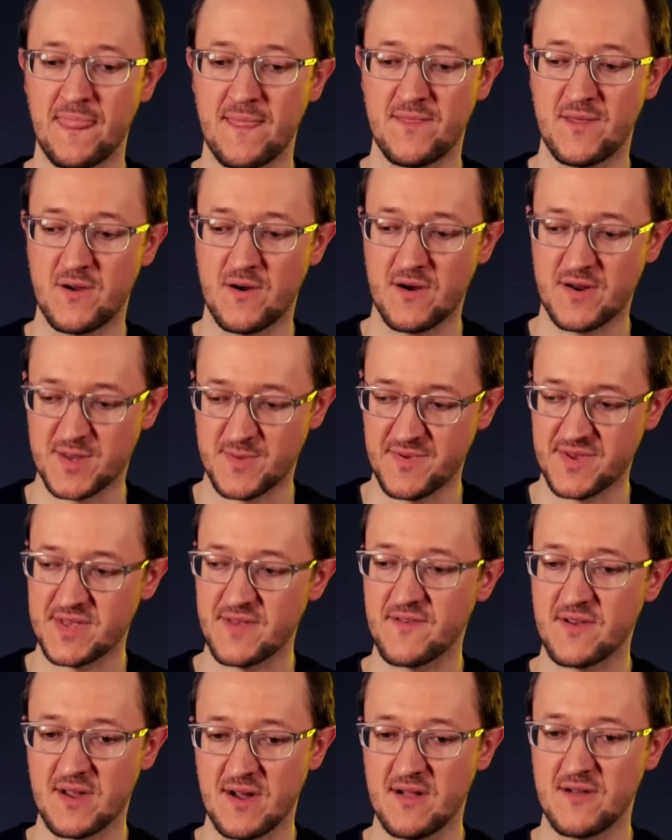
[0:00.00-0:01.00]
there are
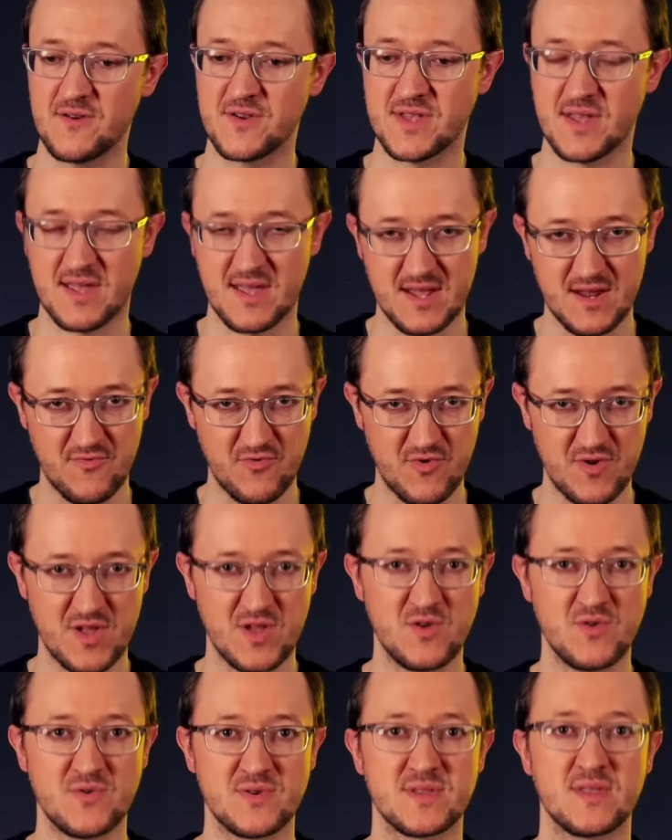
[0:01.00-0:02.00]
specific colors that get
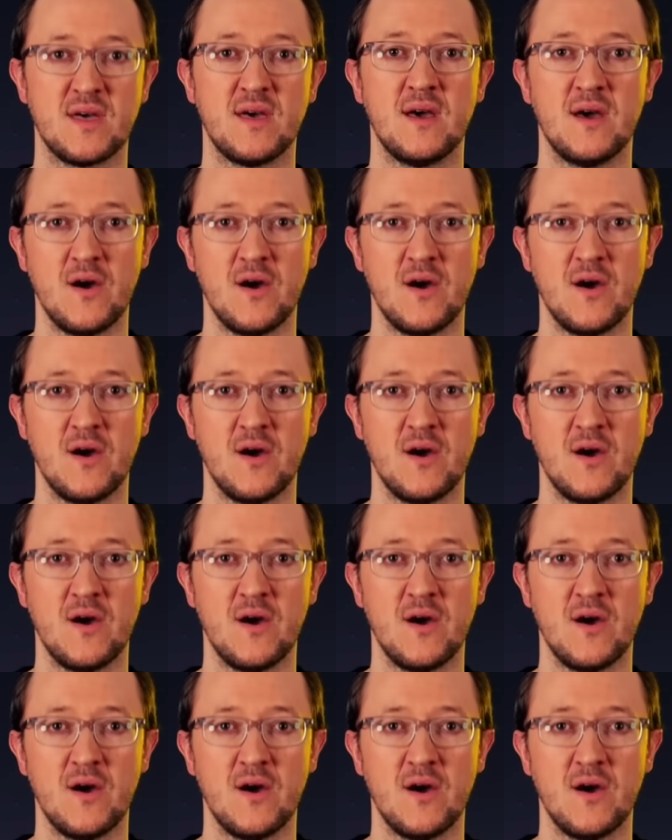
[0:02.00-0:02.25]
reused